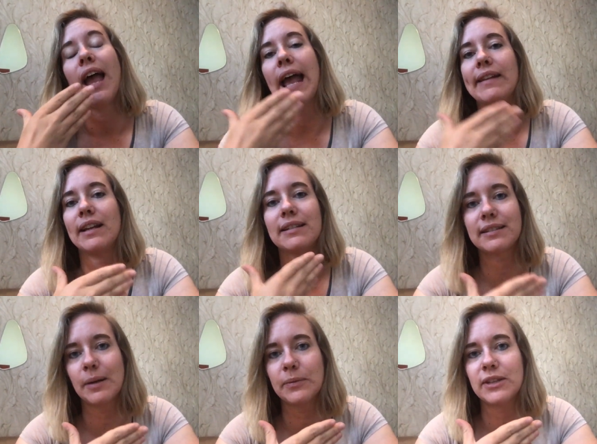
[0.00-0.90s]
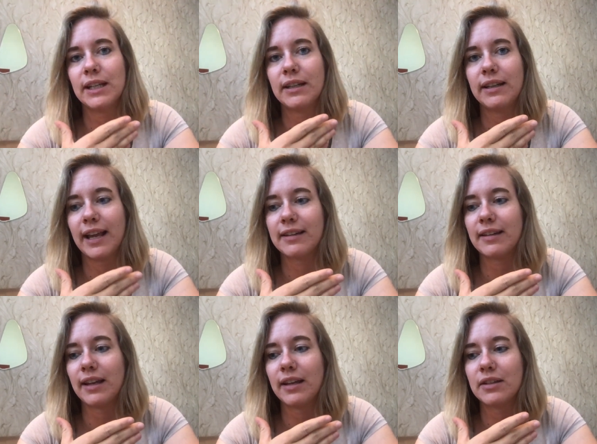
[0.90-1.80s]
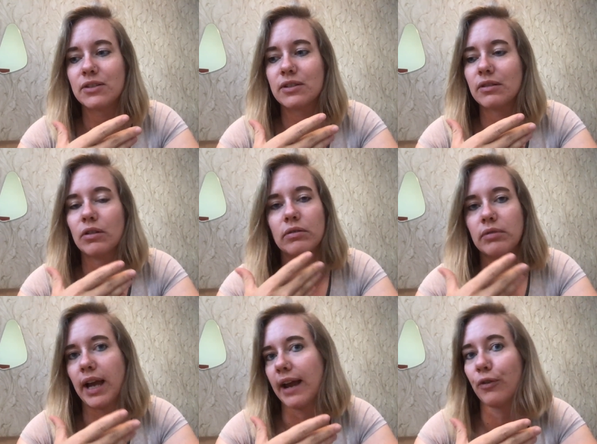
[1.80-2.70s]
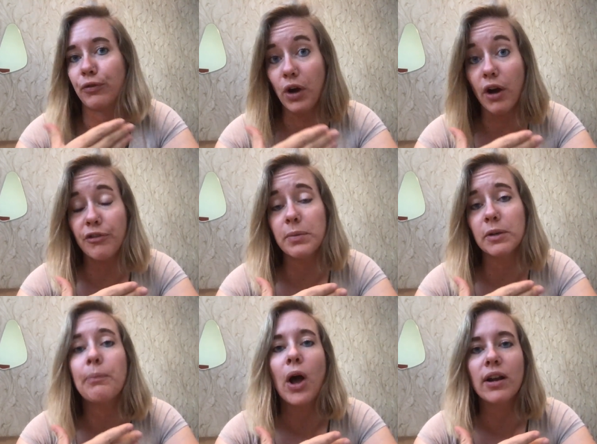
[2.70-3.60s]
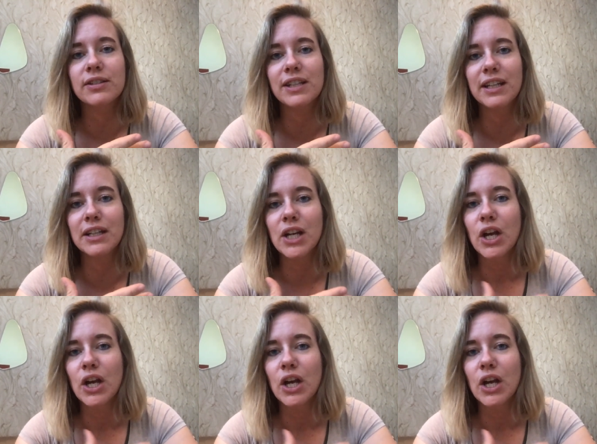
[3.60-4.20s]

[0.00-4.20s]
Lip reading: And that is something that is kind of government policy.